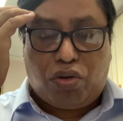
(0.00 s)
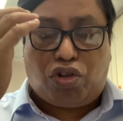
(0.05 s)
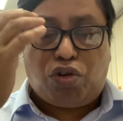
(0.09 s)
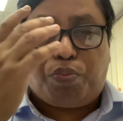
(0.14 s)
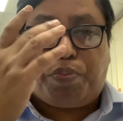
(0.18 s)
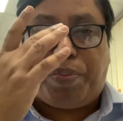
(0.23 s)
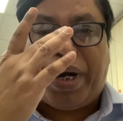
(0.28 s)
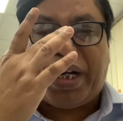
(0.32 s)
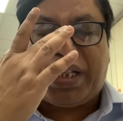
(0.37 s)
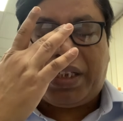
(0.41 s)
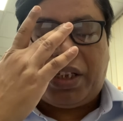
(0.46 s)

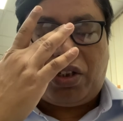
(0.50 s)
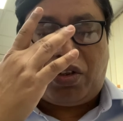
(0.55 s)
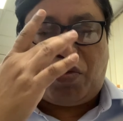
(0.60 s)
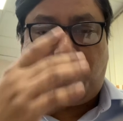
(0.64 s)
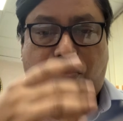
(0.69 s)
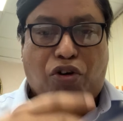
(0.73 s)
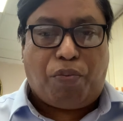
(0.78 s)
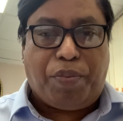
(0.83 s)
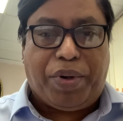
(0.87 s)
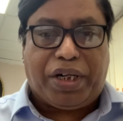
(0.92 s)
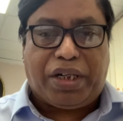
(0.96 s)
of purchase of
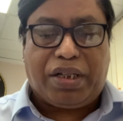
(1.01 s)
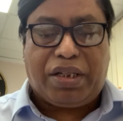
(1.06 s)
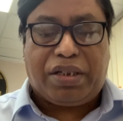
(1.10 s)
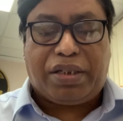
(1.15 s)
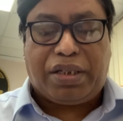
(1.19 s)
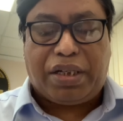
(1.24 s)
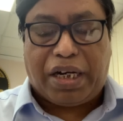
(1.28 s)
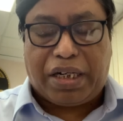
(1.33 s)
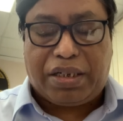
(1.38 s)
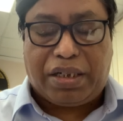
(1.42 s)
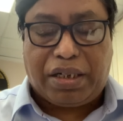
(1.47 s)
raw materials,
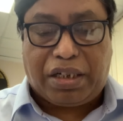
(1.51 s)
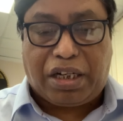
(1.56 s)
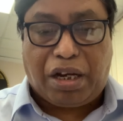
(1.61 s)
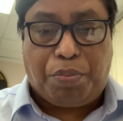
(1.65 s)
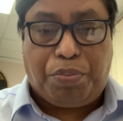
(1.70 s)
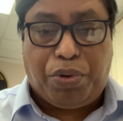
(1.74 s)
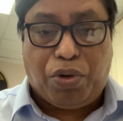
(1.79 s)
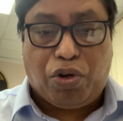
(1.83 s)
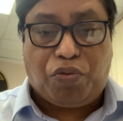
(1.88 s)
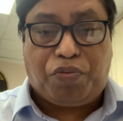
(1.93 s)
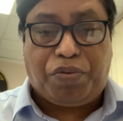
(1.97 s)
etc.
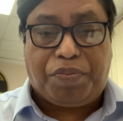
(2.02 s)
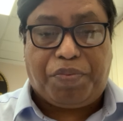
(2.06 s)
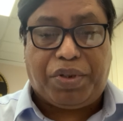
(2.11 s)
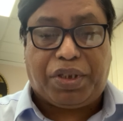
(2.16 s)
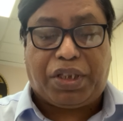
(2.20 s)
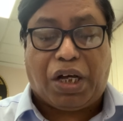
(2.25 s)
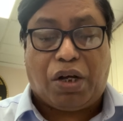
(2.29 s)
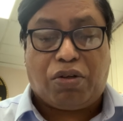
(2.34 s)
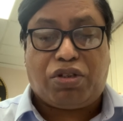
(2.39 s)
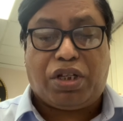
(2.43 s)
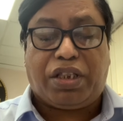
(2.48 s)
beyond
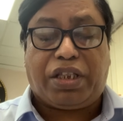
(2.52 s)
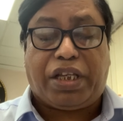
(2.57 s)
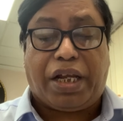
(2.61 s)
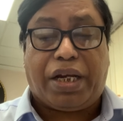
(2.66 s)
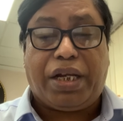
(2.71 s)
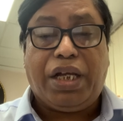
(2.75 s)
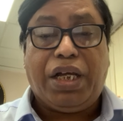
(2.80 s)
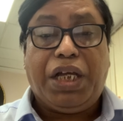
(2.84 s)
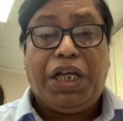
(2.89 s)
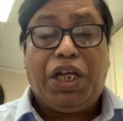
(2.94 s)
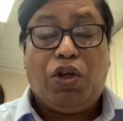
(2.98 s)
50,000, then
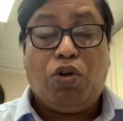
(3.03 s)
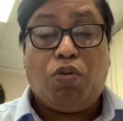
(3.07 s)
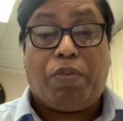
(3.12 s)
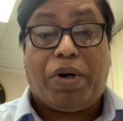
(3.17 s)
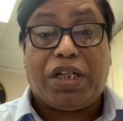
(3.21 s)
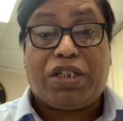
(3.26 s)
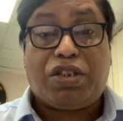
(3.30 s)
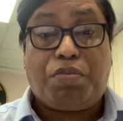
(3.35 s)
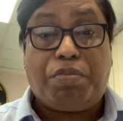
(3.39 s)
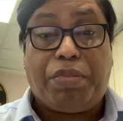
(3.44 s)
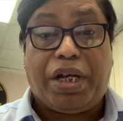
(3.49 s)
you
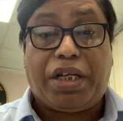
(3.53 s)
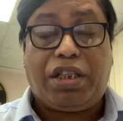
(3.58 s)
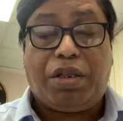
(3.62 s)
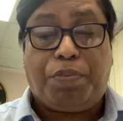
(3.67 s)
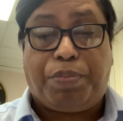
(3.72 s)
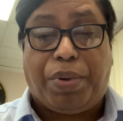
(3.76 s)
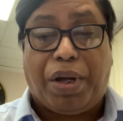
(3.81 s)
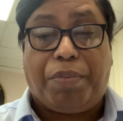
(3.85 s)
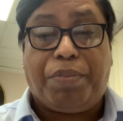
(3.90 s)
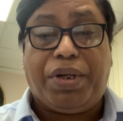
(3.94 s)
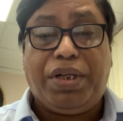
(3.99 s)
must make the
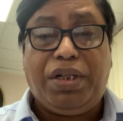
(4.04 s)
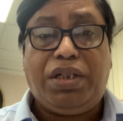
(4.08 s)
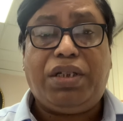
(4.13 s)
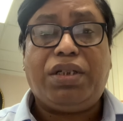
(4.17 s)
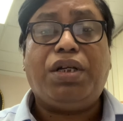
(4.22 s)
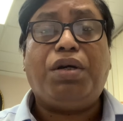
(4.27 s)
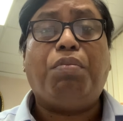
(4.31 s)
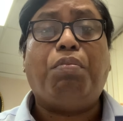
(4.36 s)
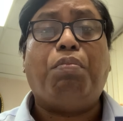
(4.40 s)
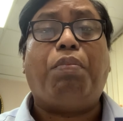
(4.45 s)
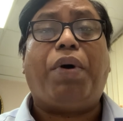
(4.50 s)
payment
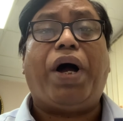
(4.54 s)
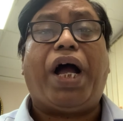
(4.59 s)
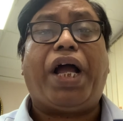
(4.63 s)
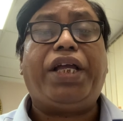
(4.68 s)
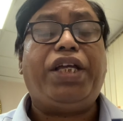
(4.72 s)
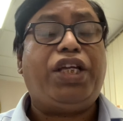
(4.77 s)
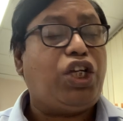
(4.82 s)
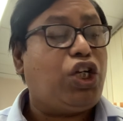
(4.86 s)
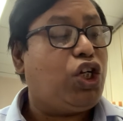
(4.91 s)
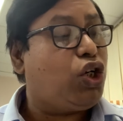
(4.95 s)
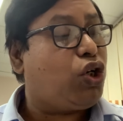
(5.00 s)
by
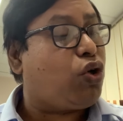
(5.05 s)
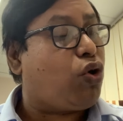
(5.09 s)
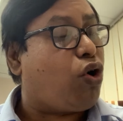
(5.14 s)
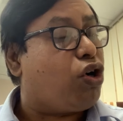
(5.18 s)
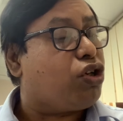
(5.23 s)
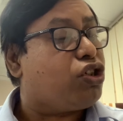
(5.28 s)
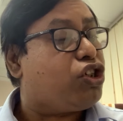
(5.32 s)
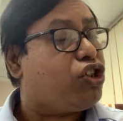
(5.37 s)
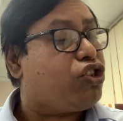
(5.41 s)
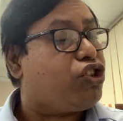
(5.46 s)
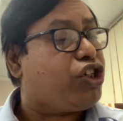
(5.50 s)

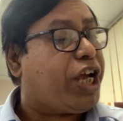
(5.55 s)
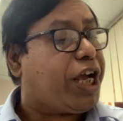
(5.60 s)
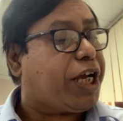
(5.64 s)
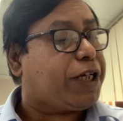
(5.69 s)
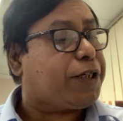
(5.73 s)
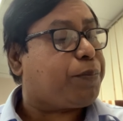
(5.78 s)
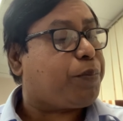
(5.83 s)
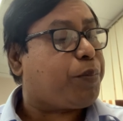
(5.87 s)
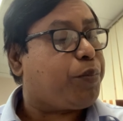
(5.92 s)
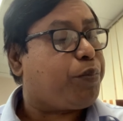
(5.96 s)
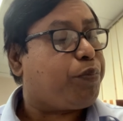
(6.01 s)
cost check.
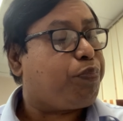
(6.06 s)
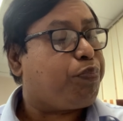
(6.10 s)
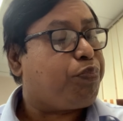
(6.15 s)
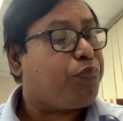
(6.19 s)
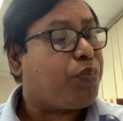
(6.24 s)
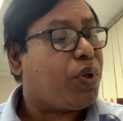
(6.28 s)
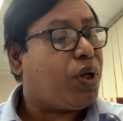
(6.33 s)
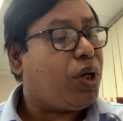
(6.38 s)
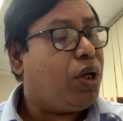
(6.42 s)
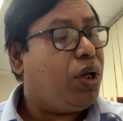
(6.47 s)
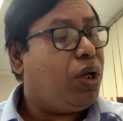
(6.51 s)

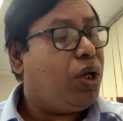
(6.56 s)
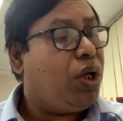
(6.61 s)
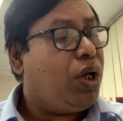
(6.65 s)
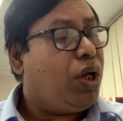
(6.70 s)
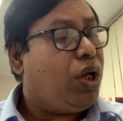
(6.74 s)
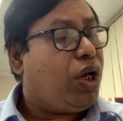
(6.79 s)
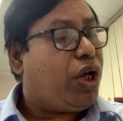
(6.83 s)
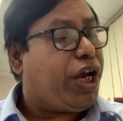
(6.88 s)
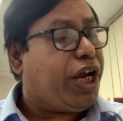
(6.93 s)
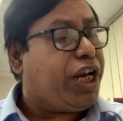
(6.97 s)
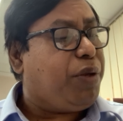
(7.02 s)

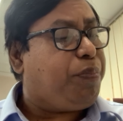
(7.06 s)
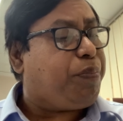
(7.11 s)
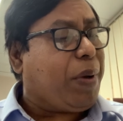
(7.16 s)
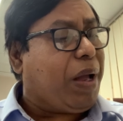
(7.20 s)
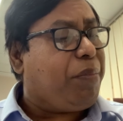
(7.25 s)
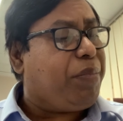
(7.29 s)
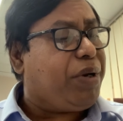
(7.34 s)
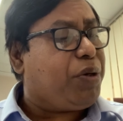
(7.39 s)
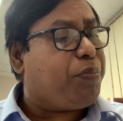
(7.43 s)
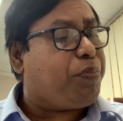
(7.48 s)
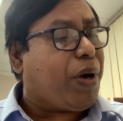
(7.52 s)
Any
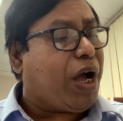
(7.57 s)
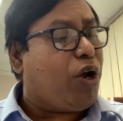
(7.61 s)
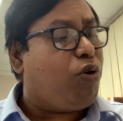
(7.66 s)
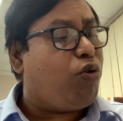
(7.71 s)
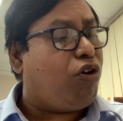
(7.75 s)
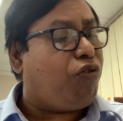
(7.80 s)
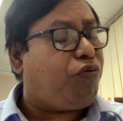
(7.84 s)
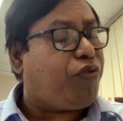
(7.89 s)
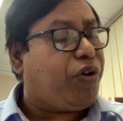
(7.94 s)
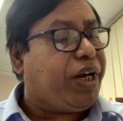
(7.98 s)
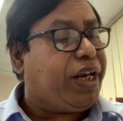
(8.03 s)
payment by
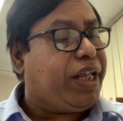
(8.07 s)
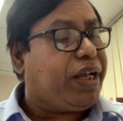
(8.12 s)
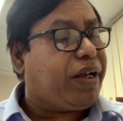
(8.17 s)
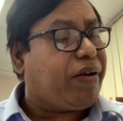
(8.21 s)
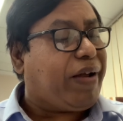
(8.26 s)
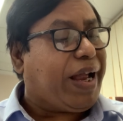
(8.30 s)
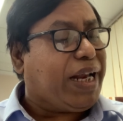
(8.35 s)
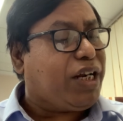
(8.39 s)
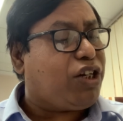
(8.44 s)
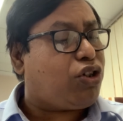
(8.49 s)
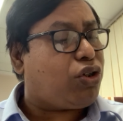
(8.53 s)
of any
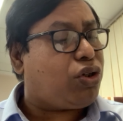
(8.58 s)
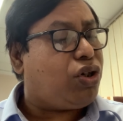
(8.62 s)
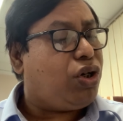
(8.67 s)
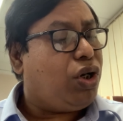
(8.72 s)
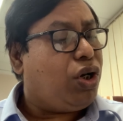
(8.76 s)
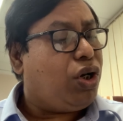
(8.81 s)
rent